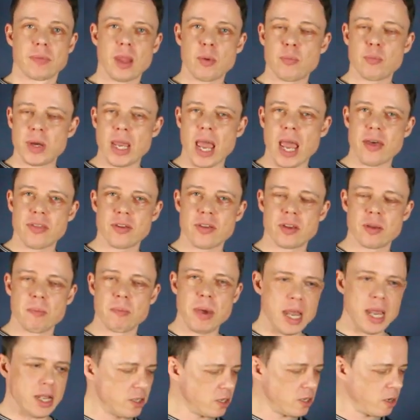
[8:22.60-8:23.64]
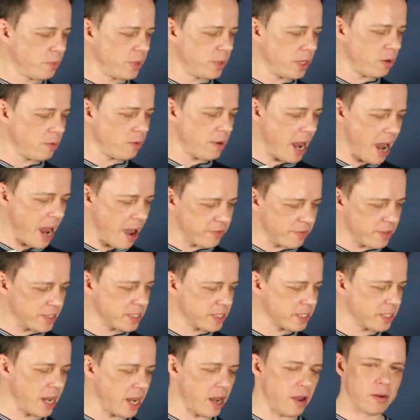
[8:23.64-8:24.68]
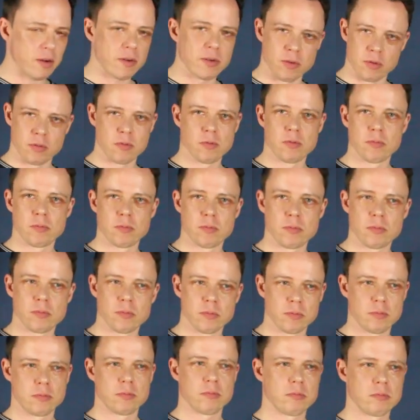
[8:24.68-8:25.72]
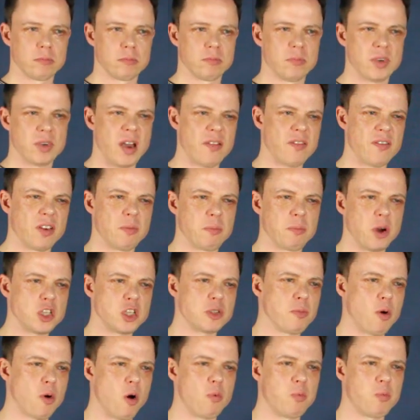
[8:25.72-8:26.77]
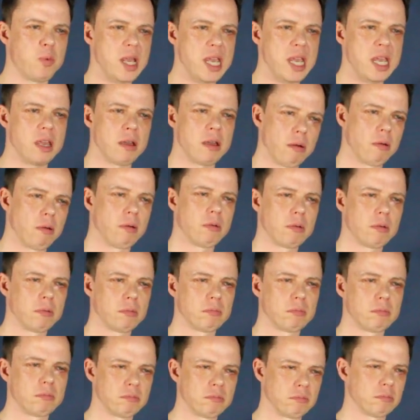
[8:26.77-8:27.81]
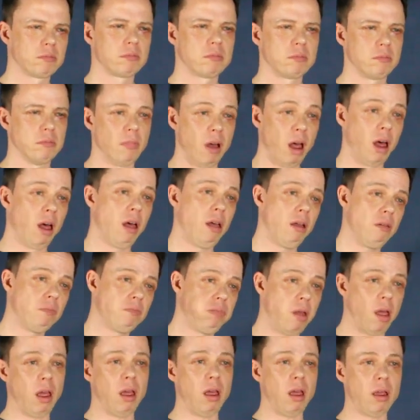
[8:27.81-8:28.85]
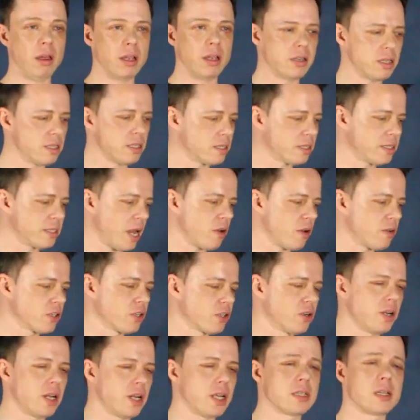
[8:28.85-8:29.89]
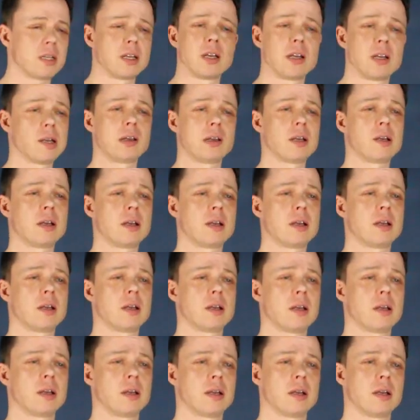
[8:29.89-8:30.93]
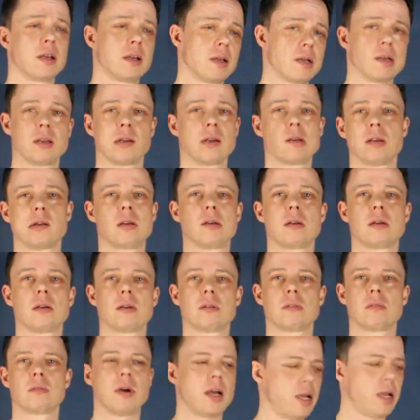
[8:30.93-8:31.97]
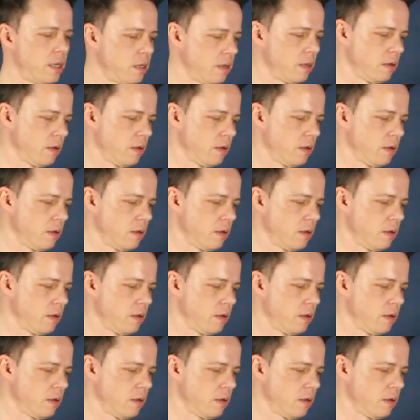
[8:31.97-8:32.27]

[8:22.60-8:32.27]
we had in the major. We don't have this sound. We have a much more weak... It doesn't sound as good as... Right?